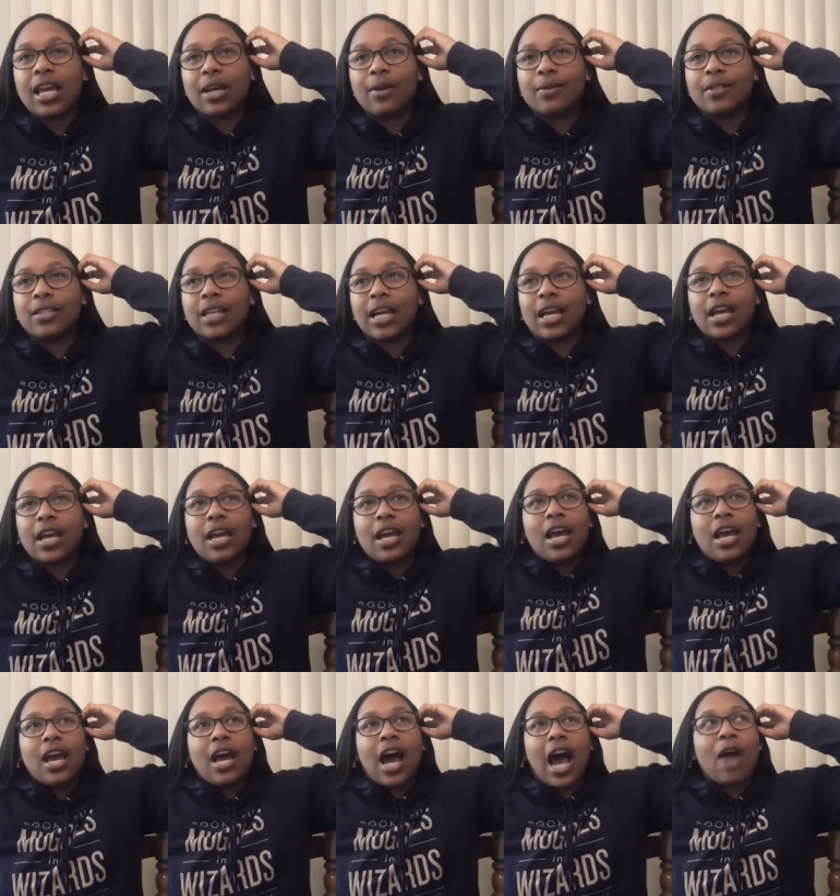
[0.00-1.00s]
It was like
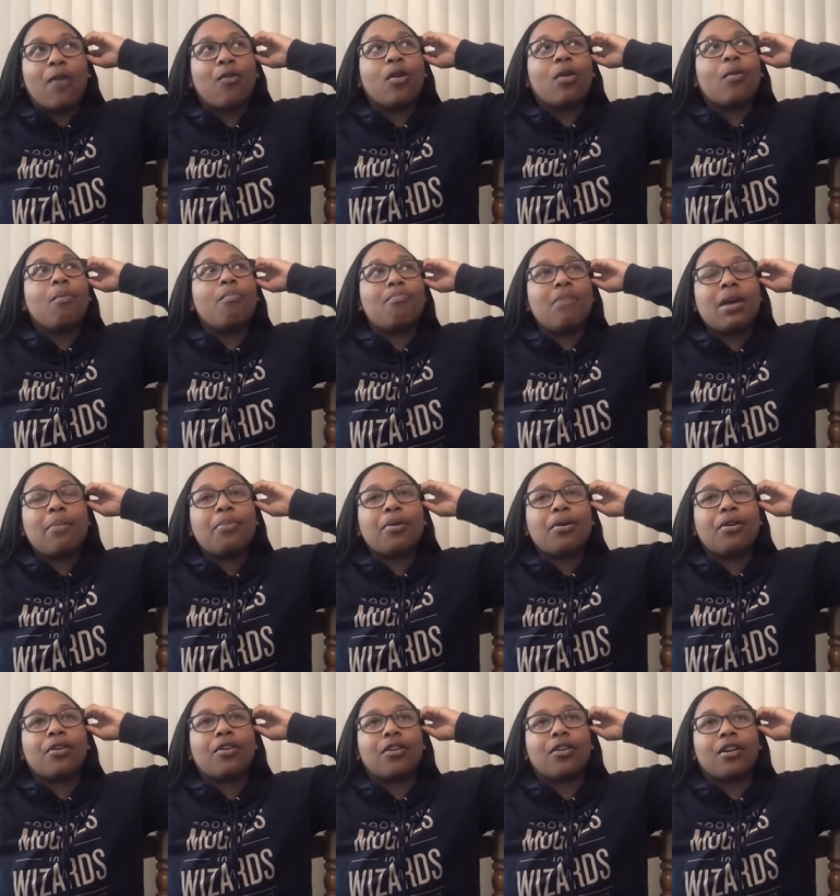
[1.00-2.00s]
I
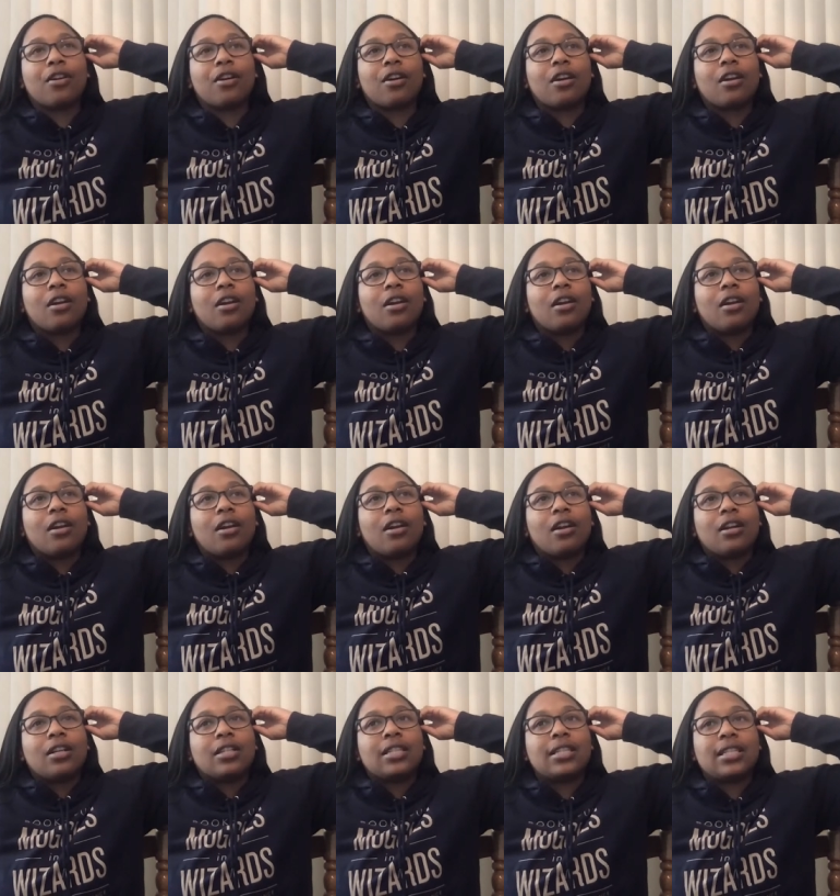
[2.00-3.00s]
remember
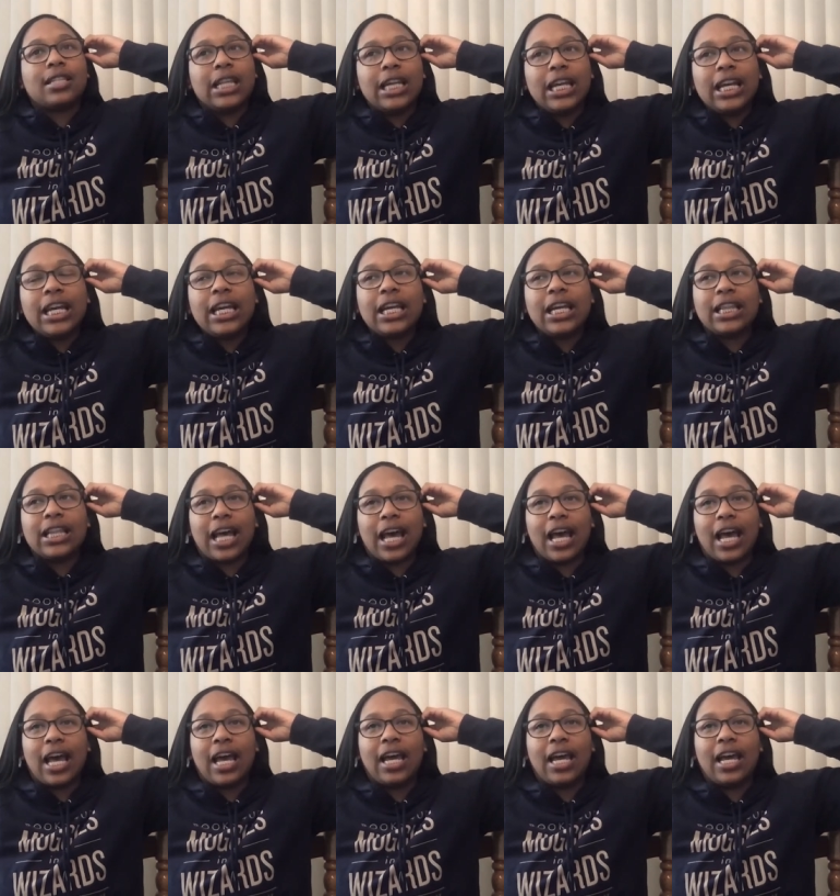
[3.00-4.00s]
seeing
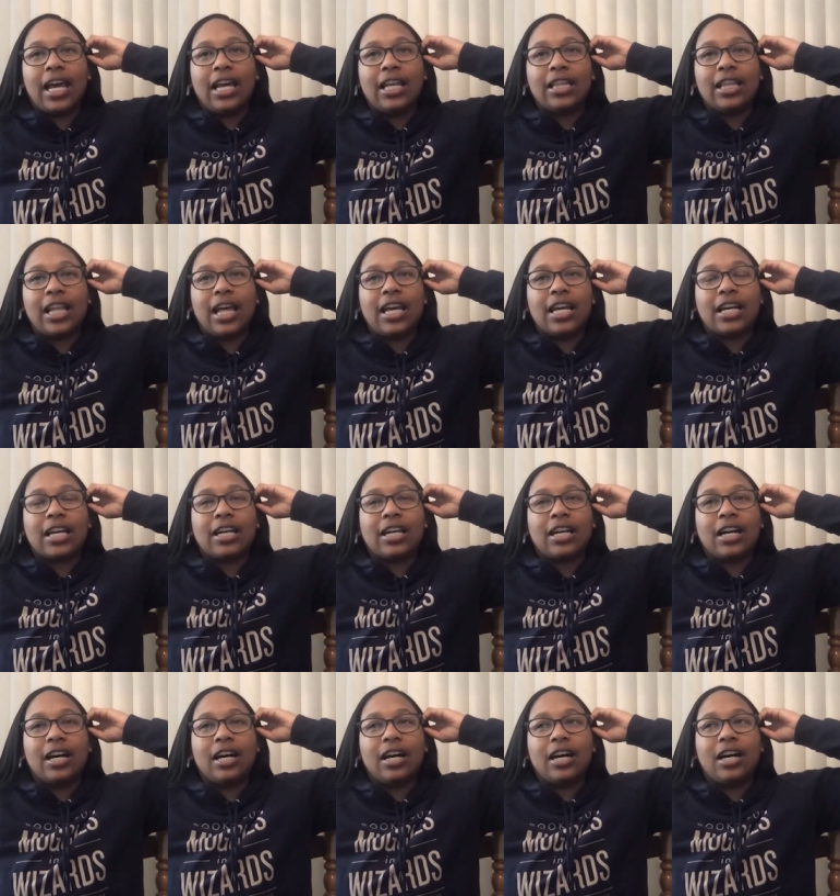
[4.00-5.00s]
that and like.
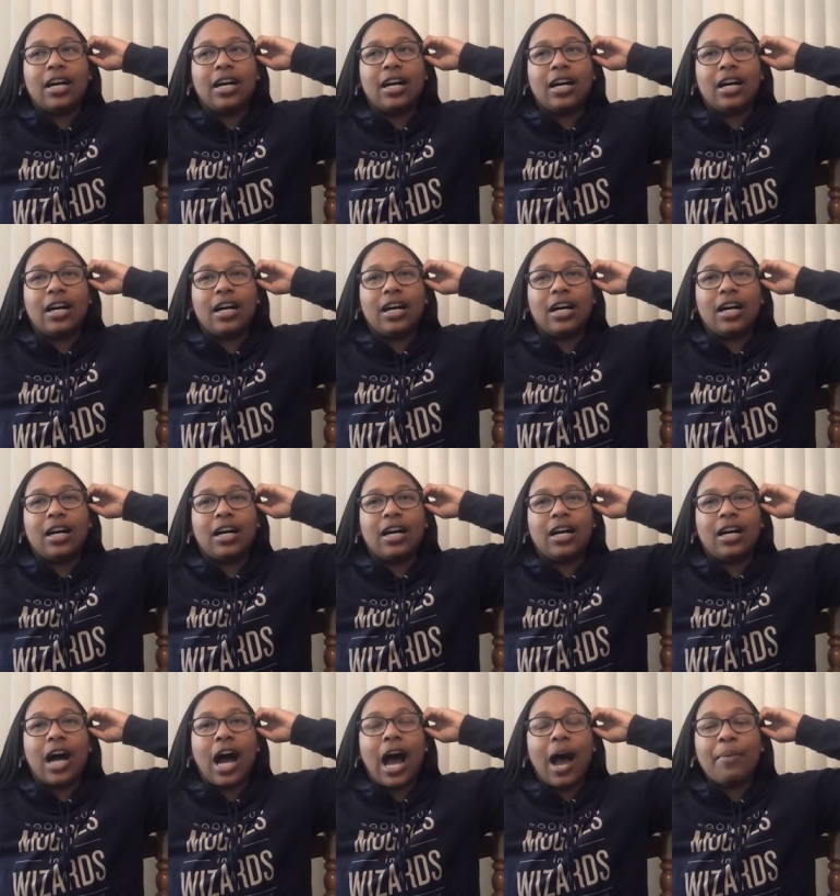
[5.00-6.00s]

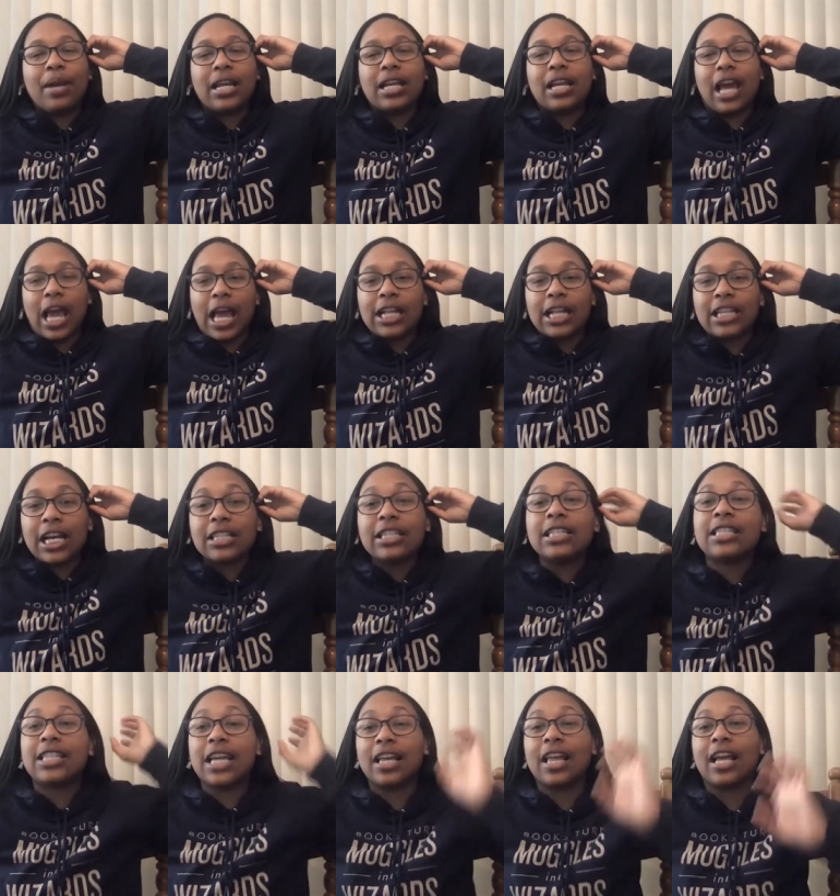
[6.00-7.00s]
I mean, it doesn't
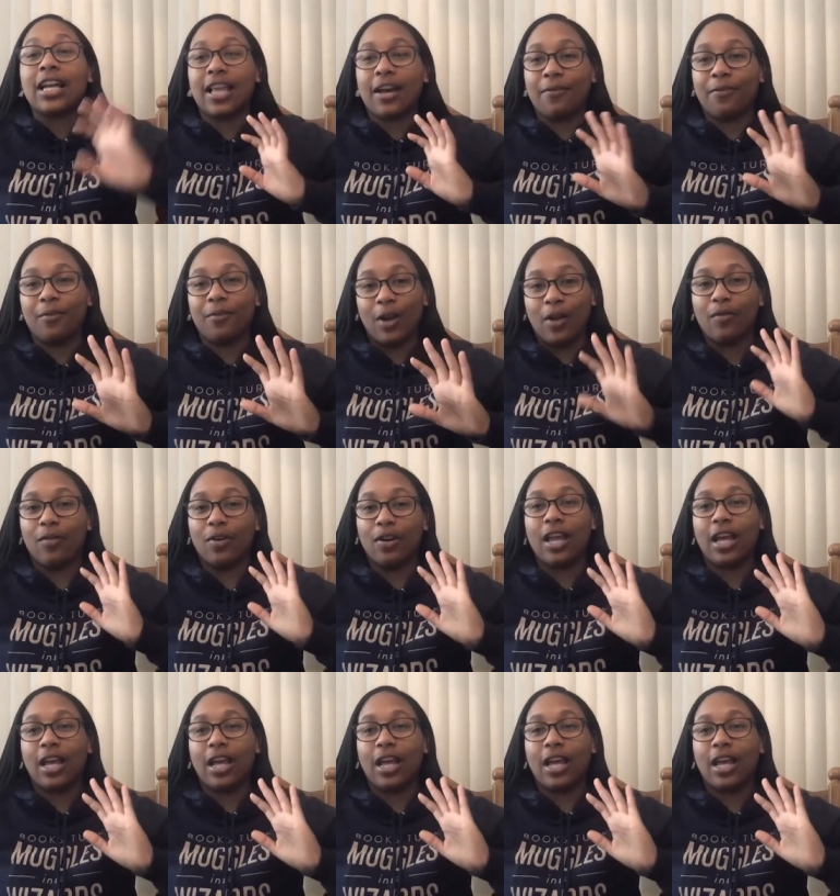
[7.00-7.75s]
stay like that forever.